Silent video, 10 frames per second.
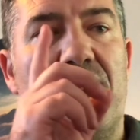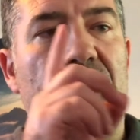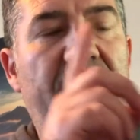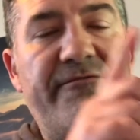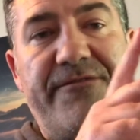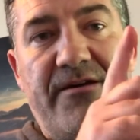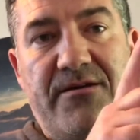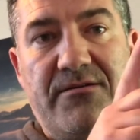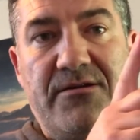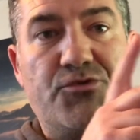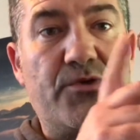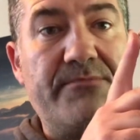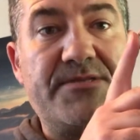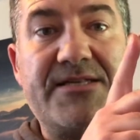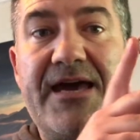great for dream
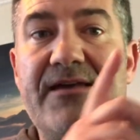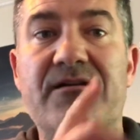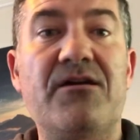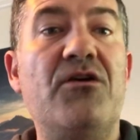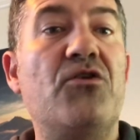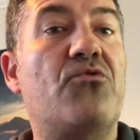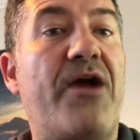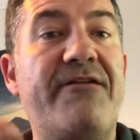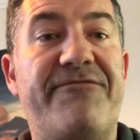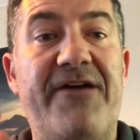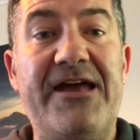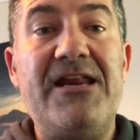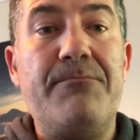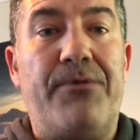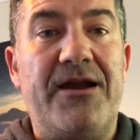state, great for
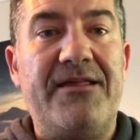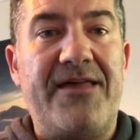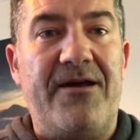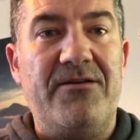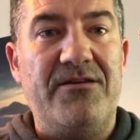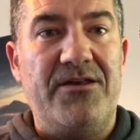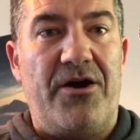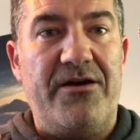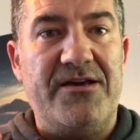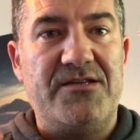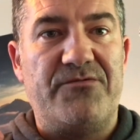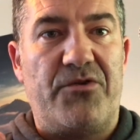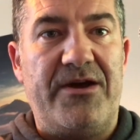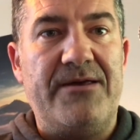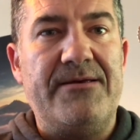anybody that you know, is
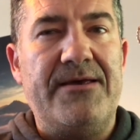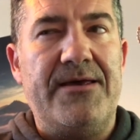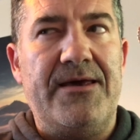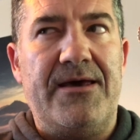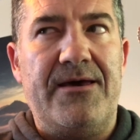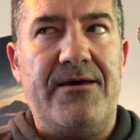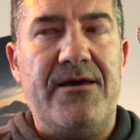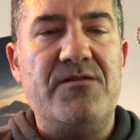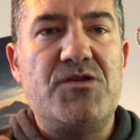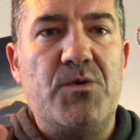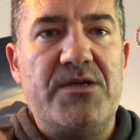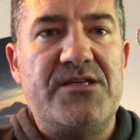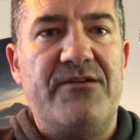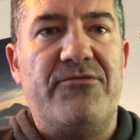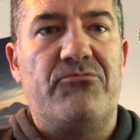very uh,
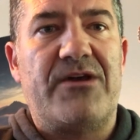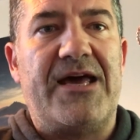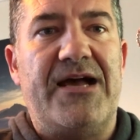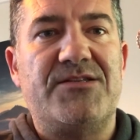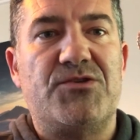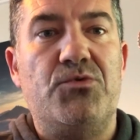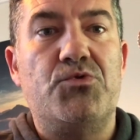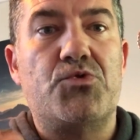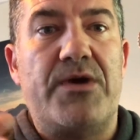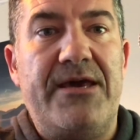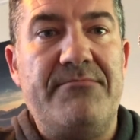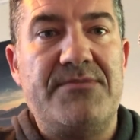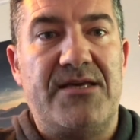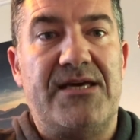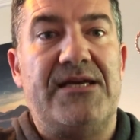intuitive in regards to
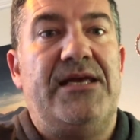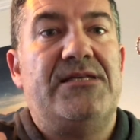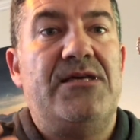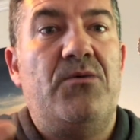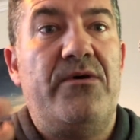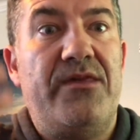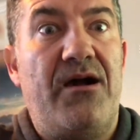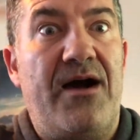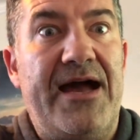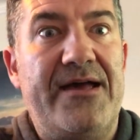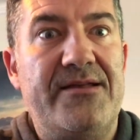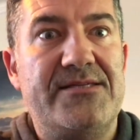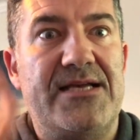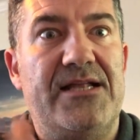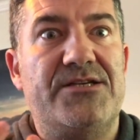dreams and connecting with their higher
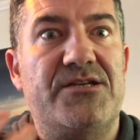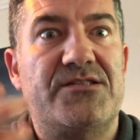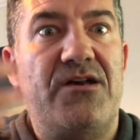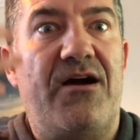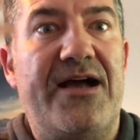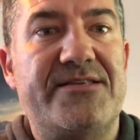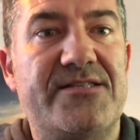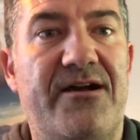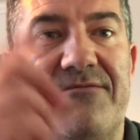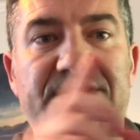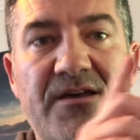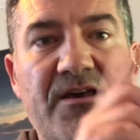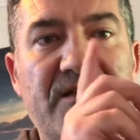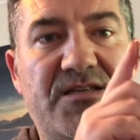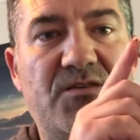intelligence, their higher selves.
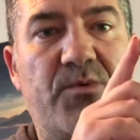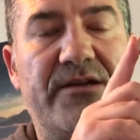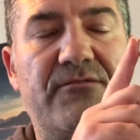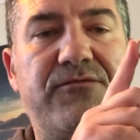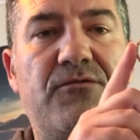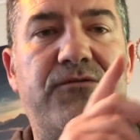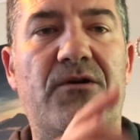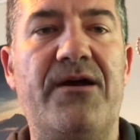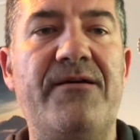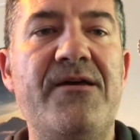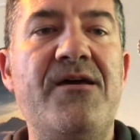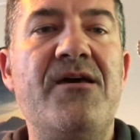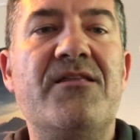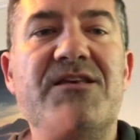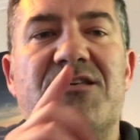This is wonderful for it.
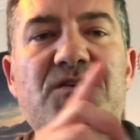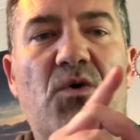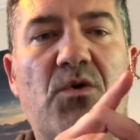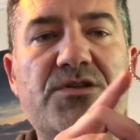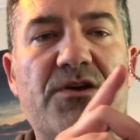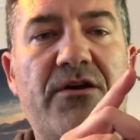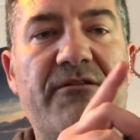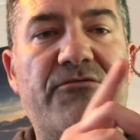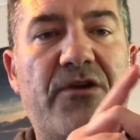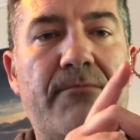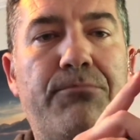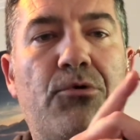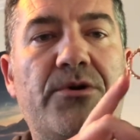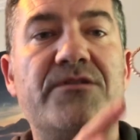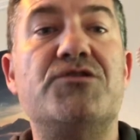This is also very
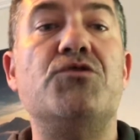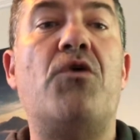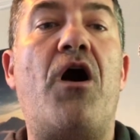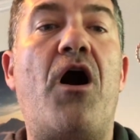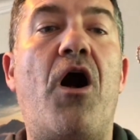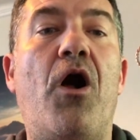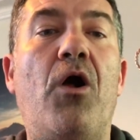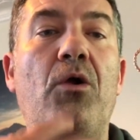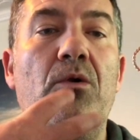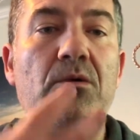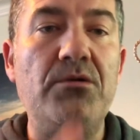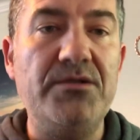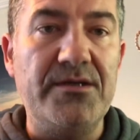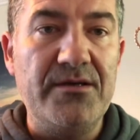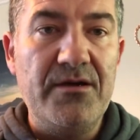important to
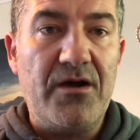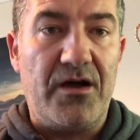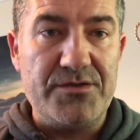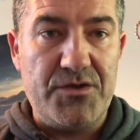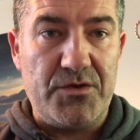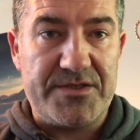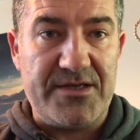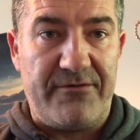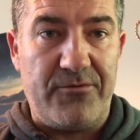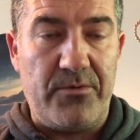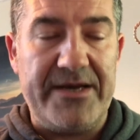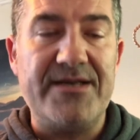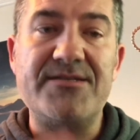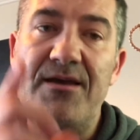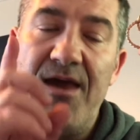hold onto your self
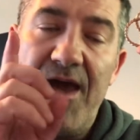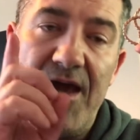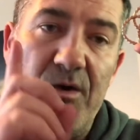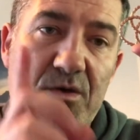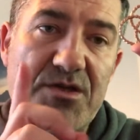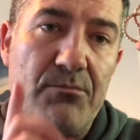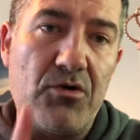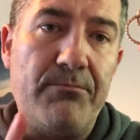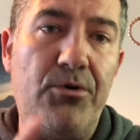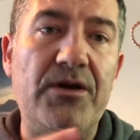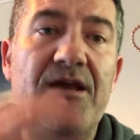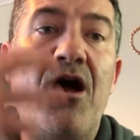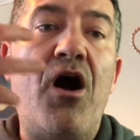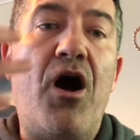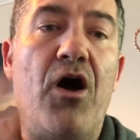awareness and also, more importantly,
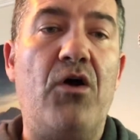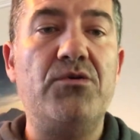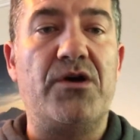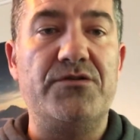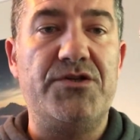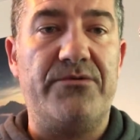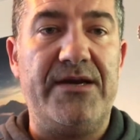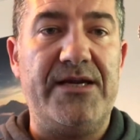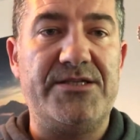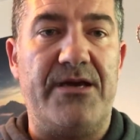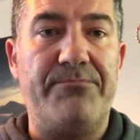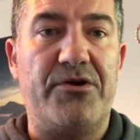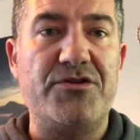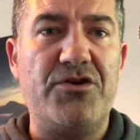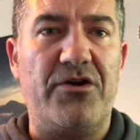hold on to your energy
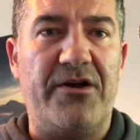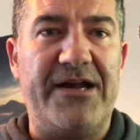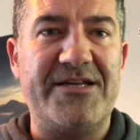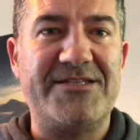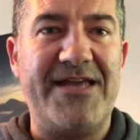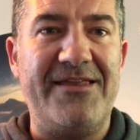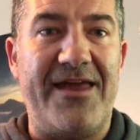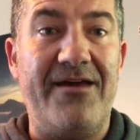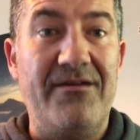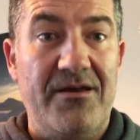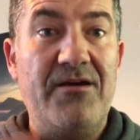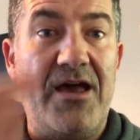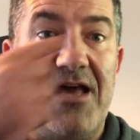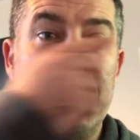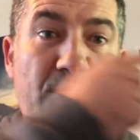because you've got to understand that
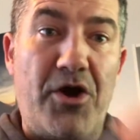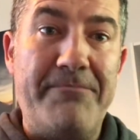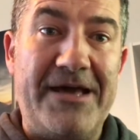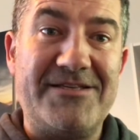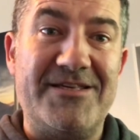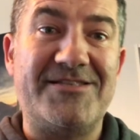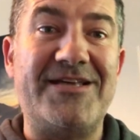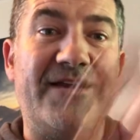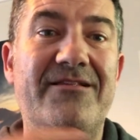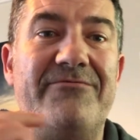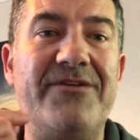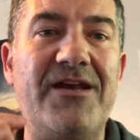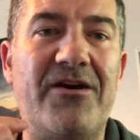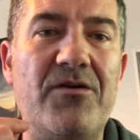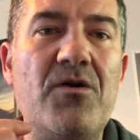as we go back to the start of the
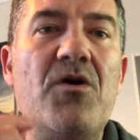video,